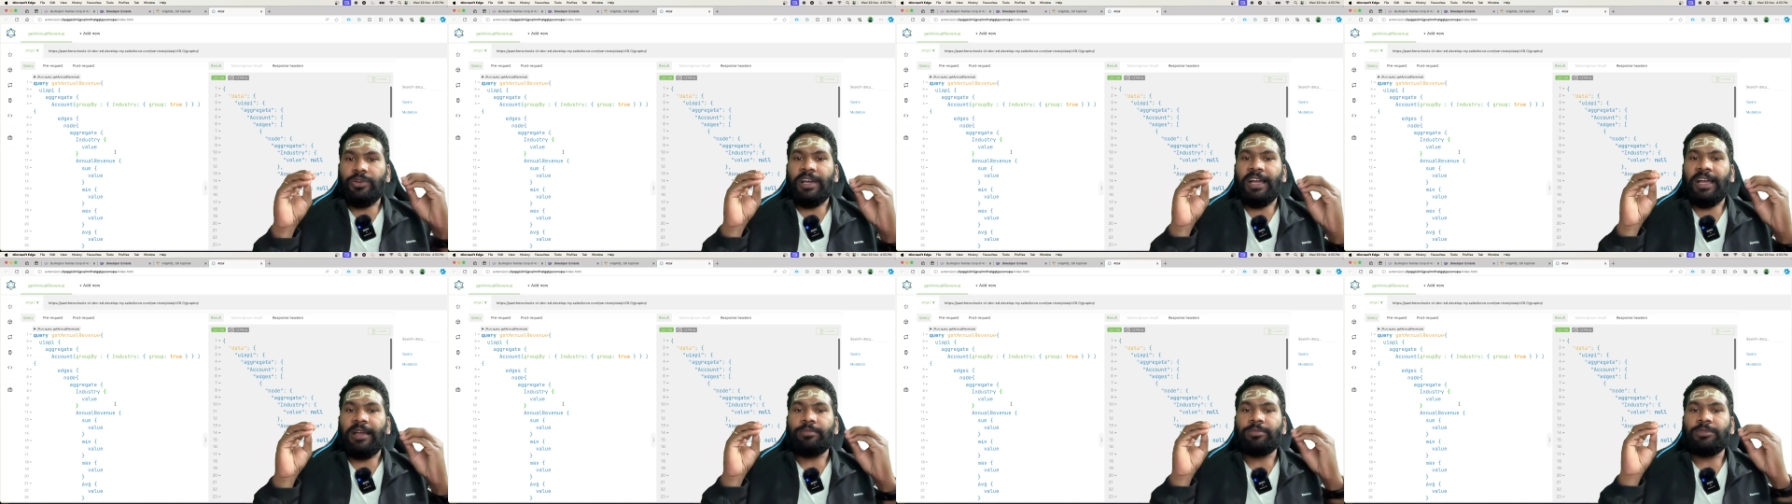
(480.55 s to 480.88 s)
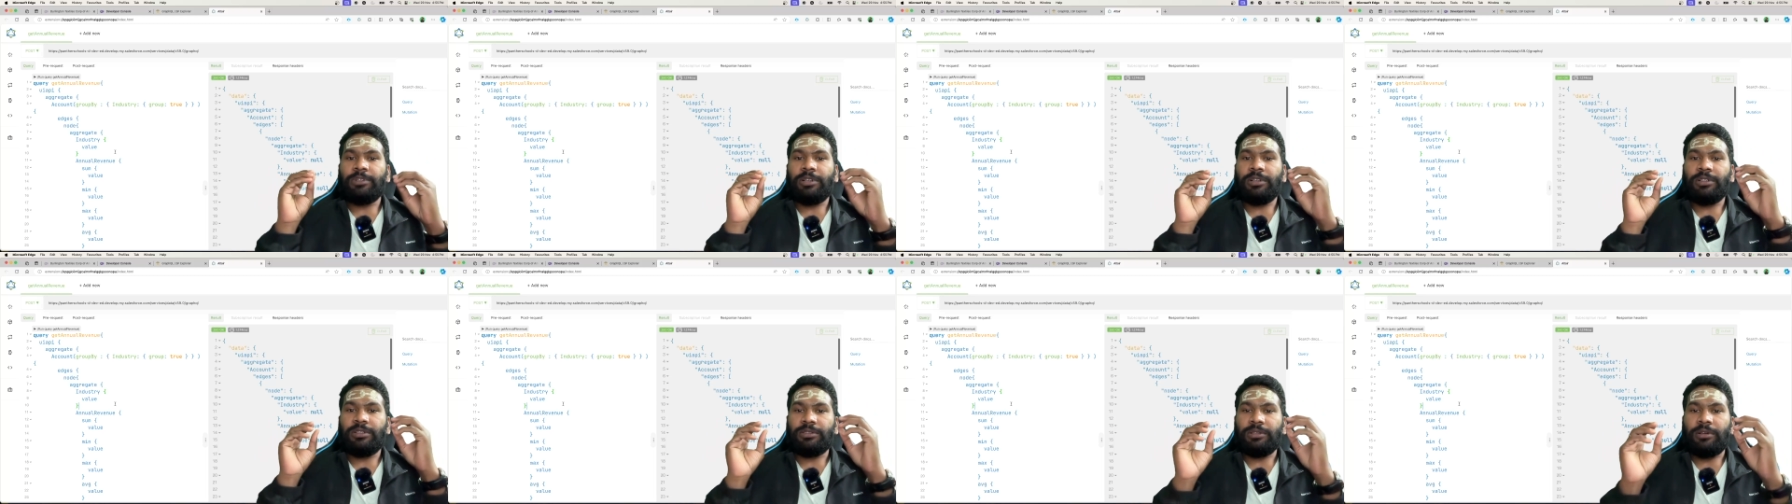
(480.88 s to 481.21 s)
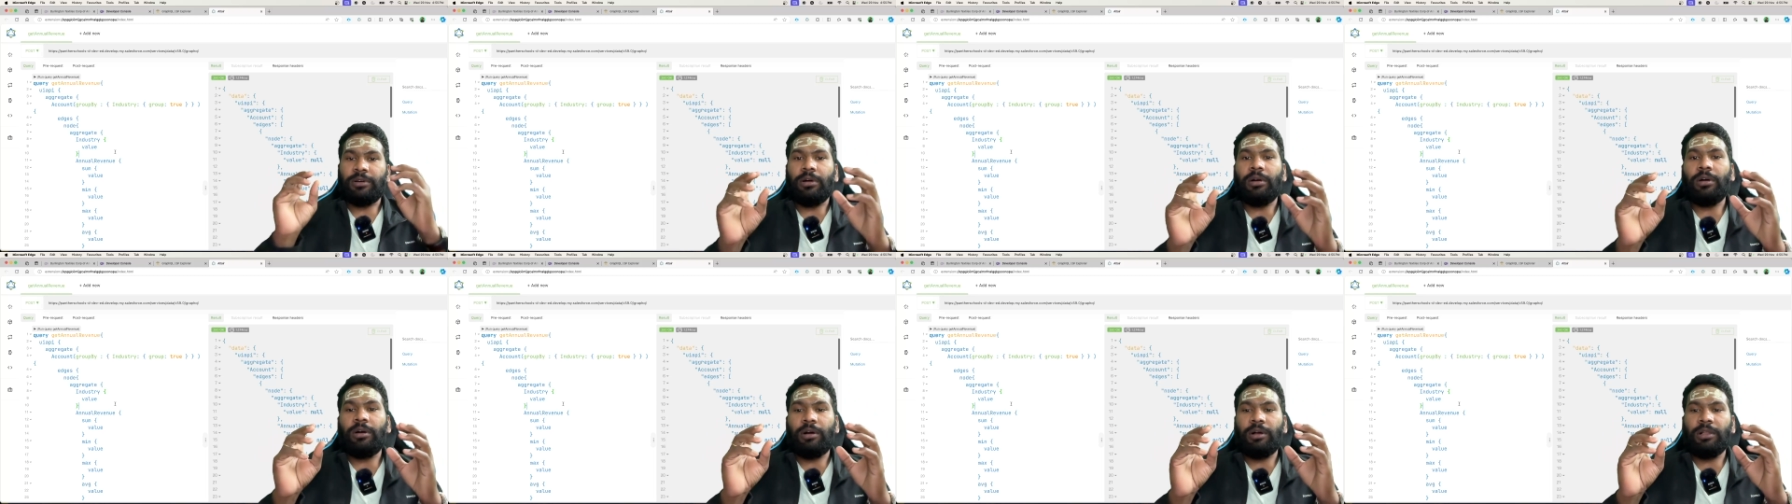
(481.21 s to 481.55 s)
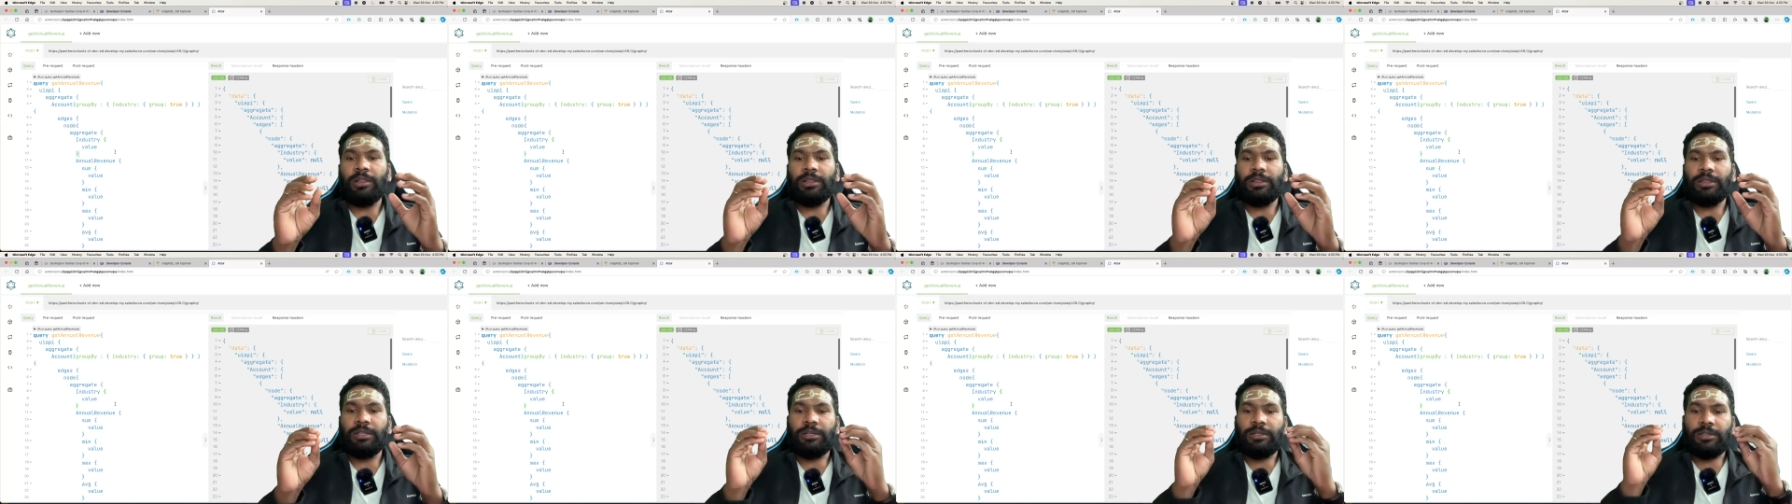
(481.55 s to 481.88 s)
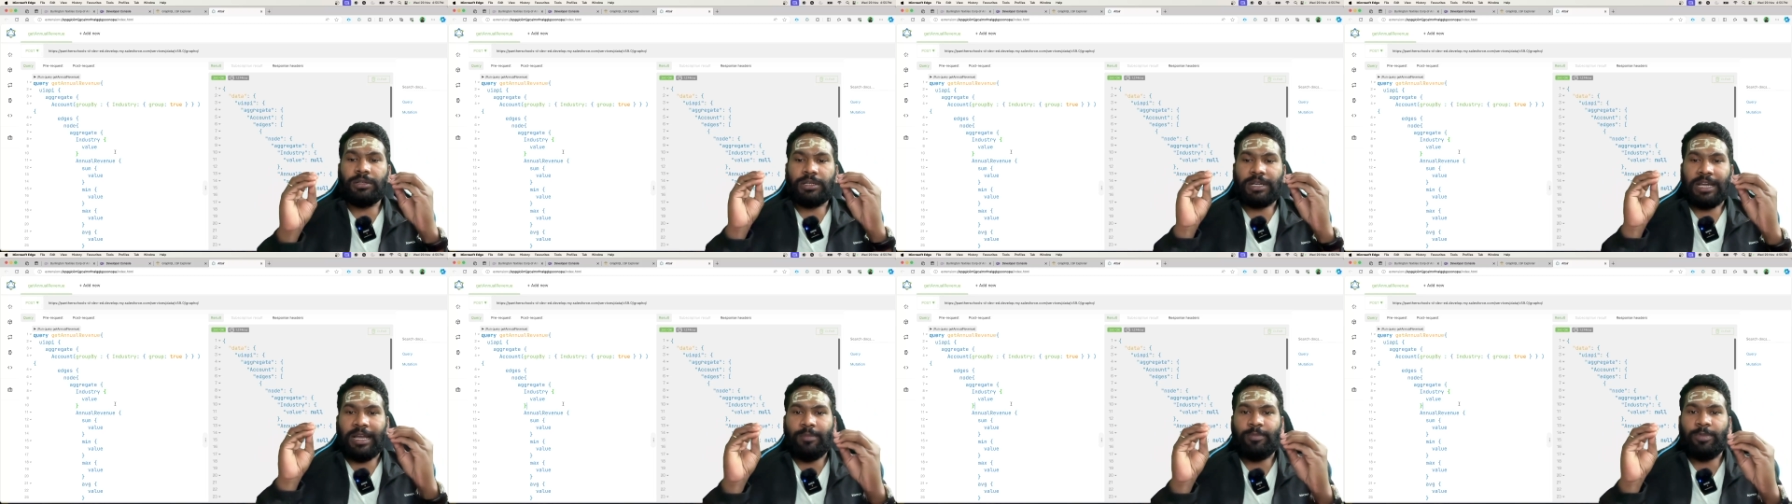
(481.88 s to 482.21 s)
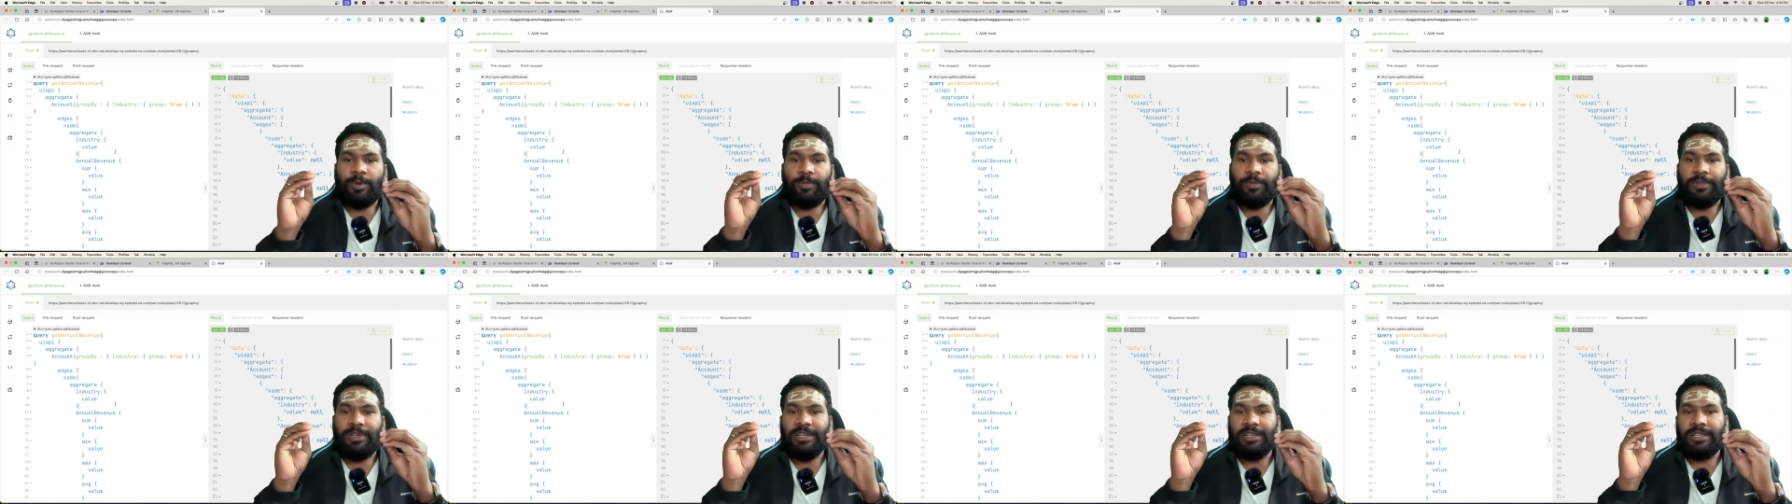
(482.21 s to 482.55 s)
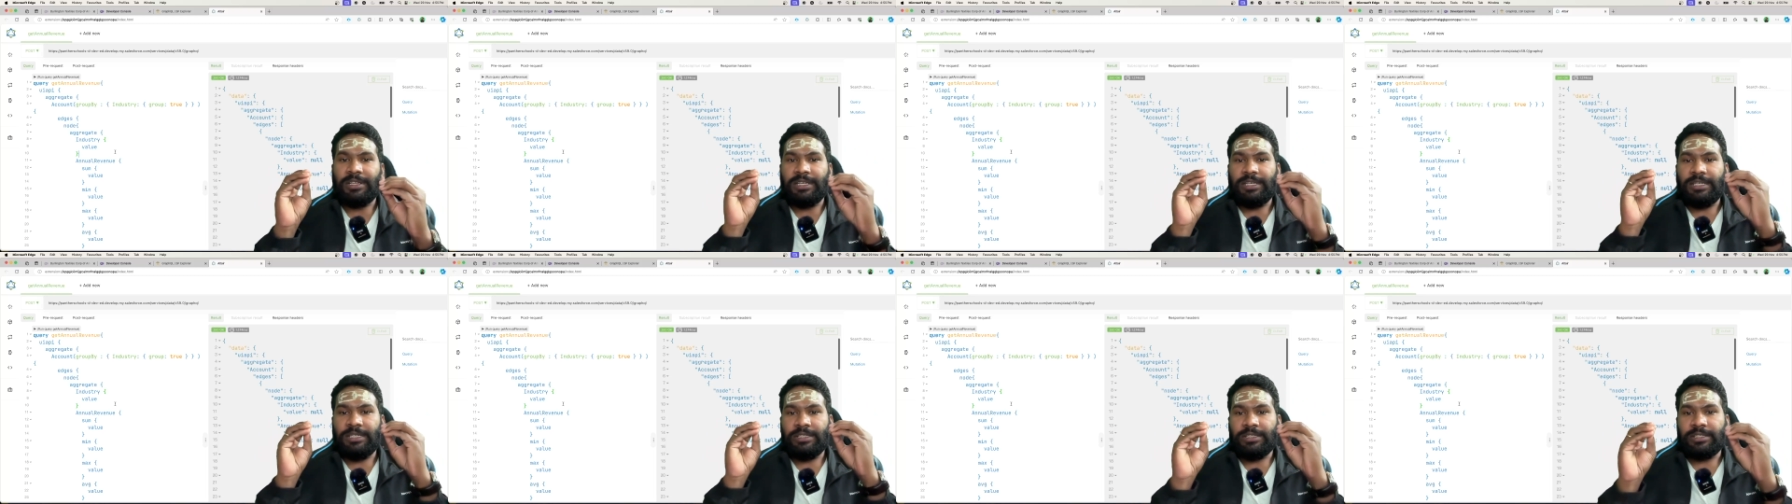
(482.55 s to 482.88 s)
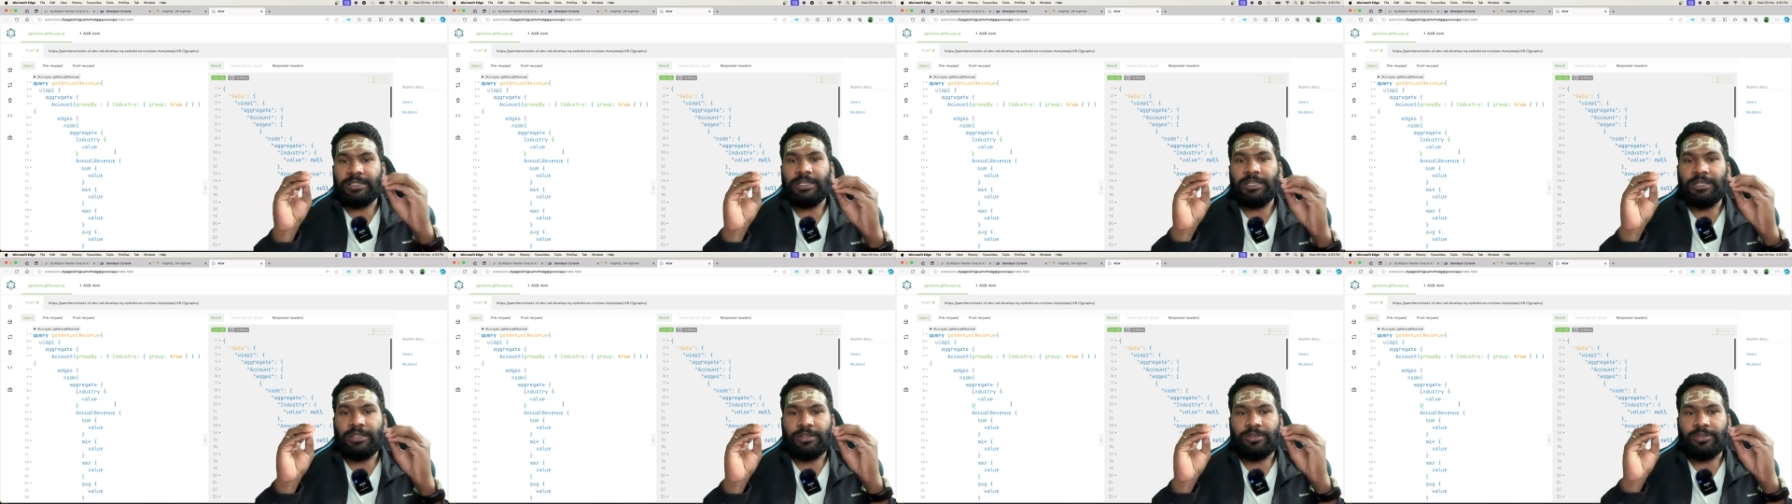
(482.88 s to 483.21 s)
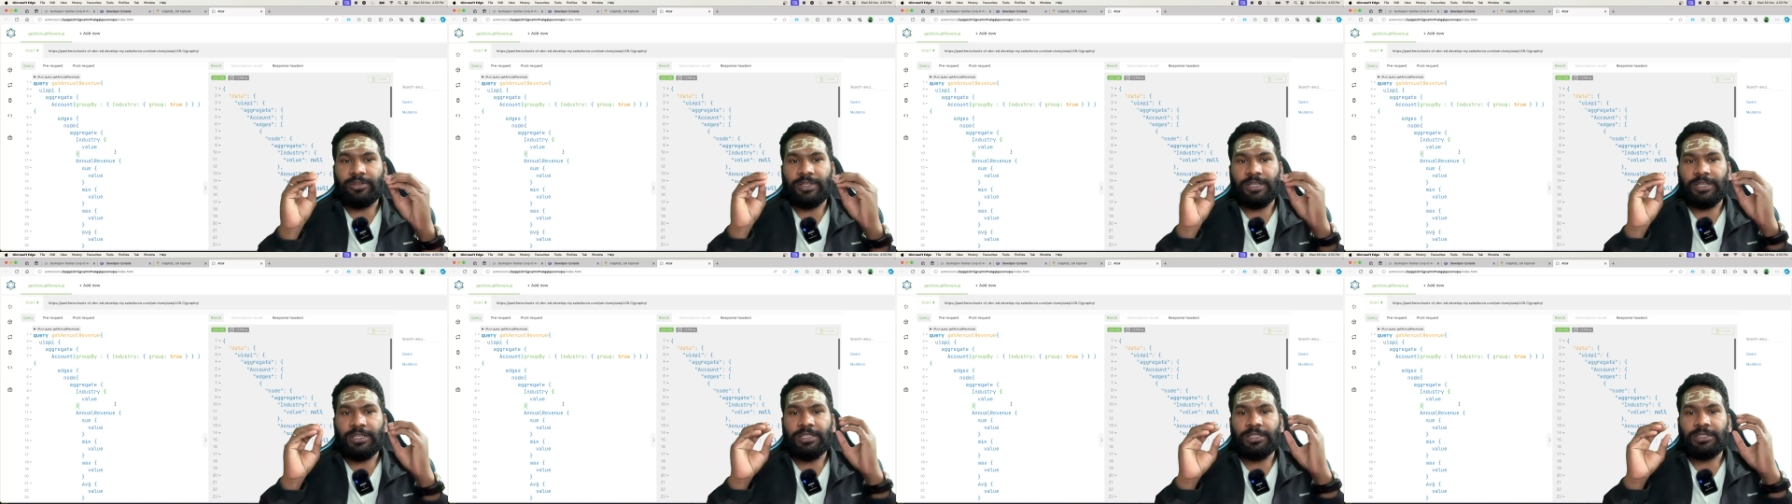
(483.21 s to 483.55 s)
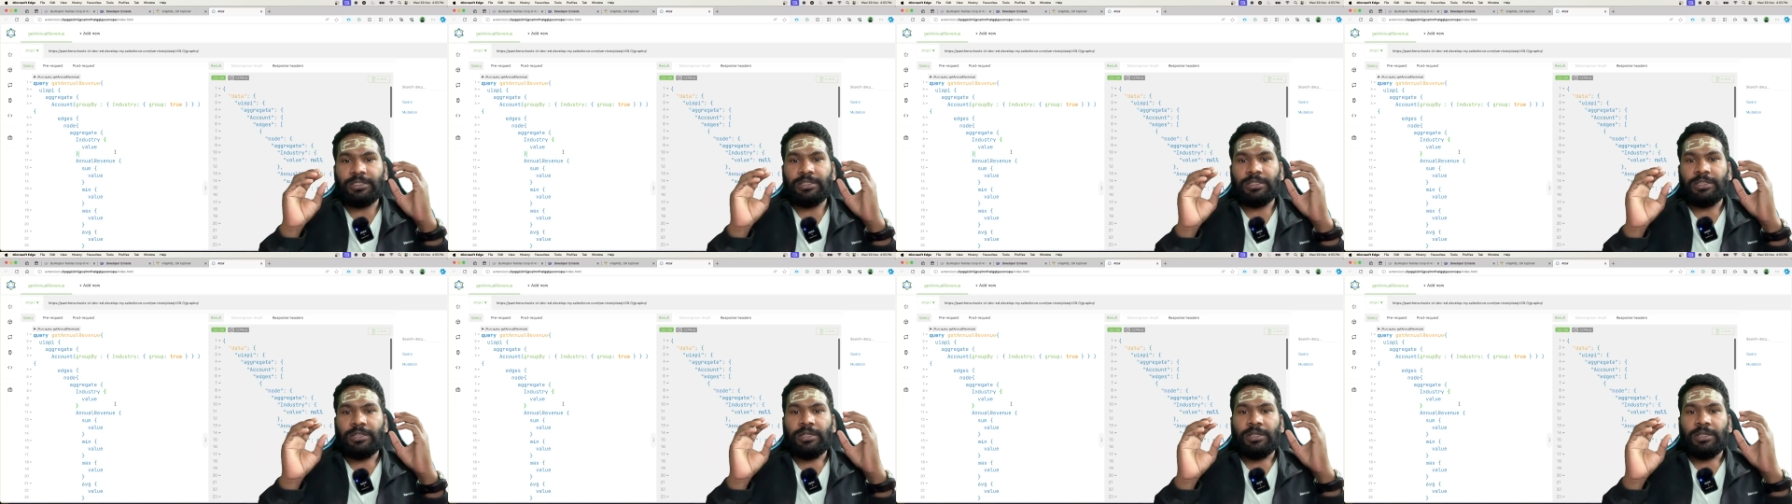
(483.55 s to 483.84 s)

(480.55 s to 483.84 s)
have got all the capabilities into this